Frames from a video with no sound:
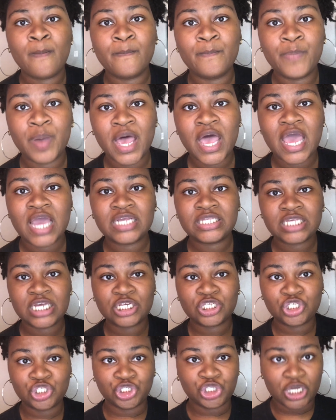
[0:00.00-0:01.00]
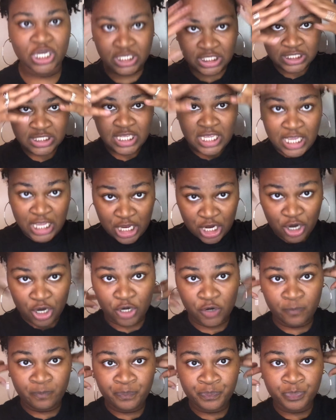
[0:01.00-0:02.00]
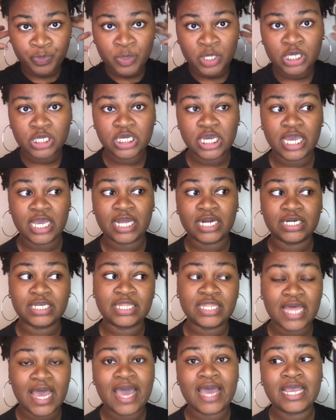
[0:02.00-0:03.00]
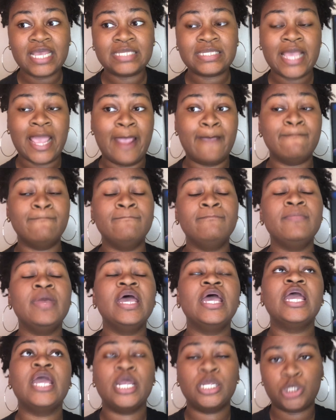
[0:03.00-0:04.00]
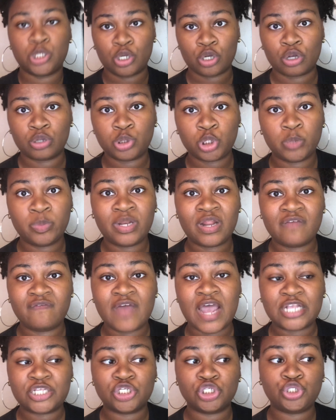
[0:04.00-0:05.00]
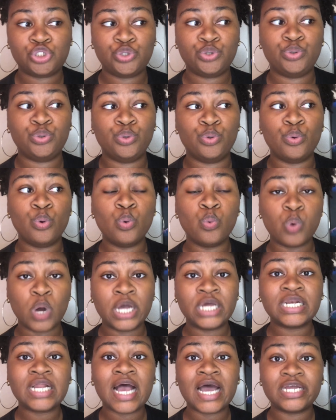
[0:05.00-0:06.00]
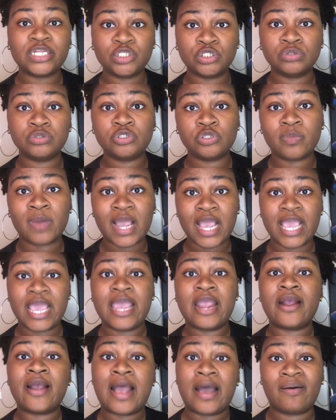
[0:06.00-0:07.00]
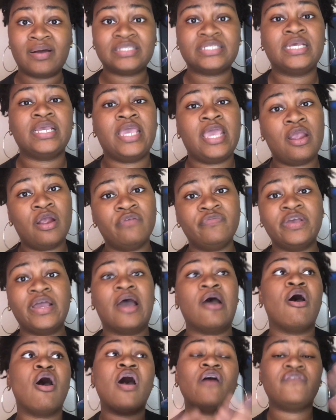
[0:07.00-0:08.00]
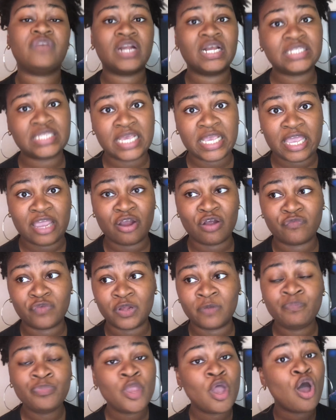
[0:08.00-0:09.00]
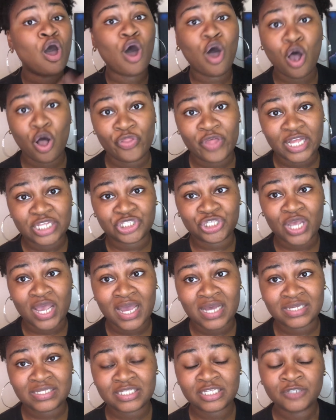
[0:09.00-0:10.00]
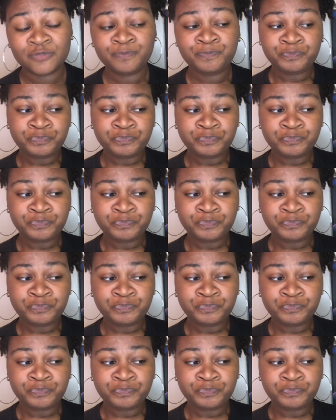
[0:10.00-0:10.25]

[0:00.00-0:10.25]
But it's just here. And that is a major contributing factor to what I do to my hair, how I take care of it, how often I take care of it, all that jazz.